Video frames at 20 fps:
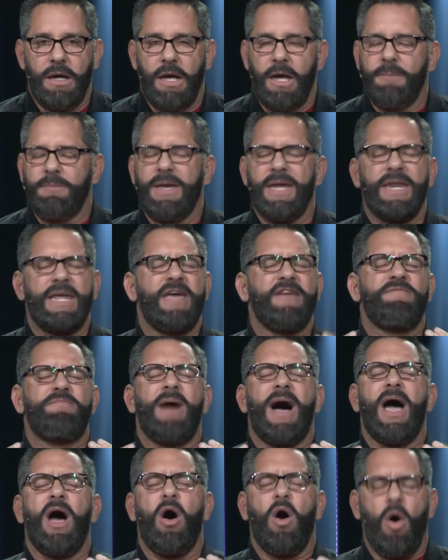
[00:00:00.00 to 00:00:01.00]
am going to give
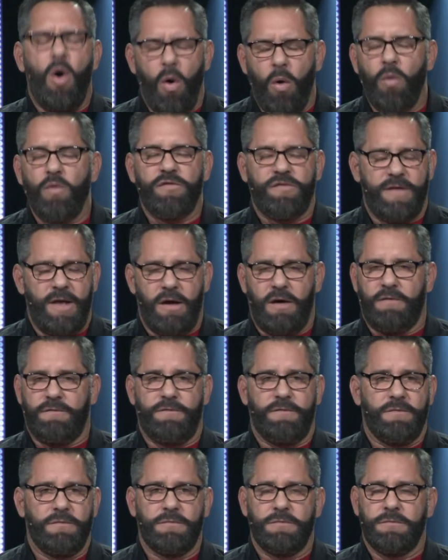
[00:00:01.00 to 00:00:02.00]
my whole
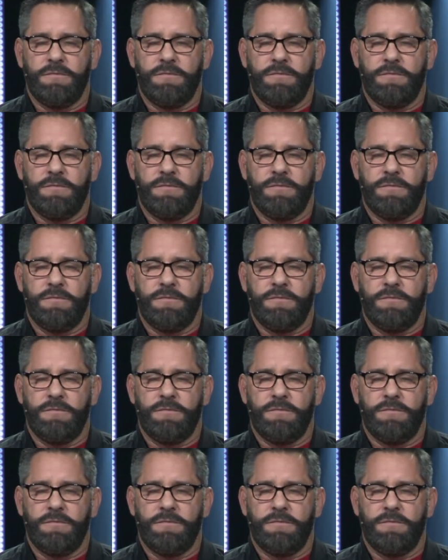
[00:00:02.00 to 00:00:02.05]
self